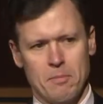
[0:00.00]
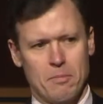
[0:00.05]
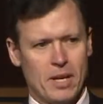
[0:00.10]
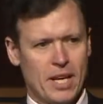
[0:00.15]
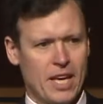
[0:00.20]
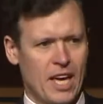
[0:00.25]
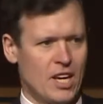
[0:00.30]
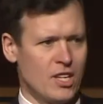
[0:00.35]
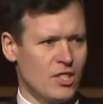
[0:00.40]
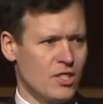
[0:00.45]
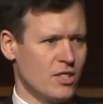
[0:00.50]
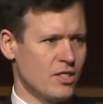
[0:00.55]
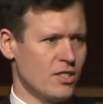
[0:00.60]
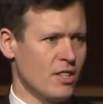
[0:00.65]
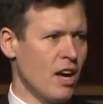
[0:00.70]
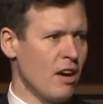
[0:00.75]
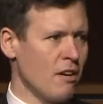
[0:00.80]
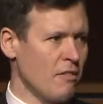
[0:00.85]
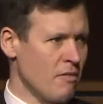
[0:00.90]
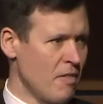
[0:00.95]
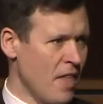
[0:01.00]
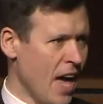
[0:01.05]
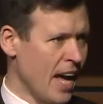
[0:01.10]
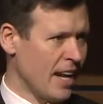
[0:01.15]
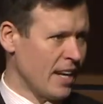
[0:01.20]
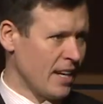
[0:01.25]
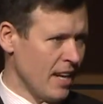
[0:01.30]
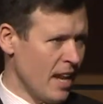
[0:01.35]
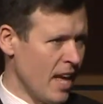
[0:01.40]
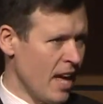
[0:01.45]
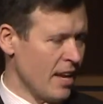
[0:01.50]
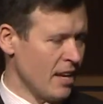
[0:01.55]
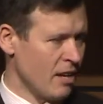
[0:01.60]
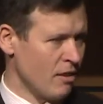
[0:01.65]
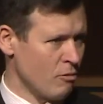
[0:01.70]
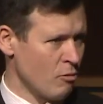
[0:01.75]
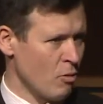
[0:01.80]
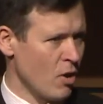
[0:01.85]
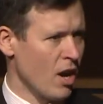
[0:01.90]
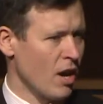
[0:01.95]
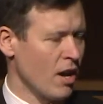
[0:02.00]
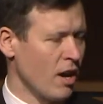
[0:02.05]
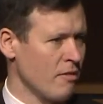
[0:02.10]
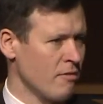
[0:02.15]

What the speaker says: implications of that line of work.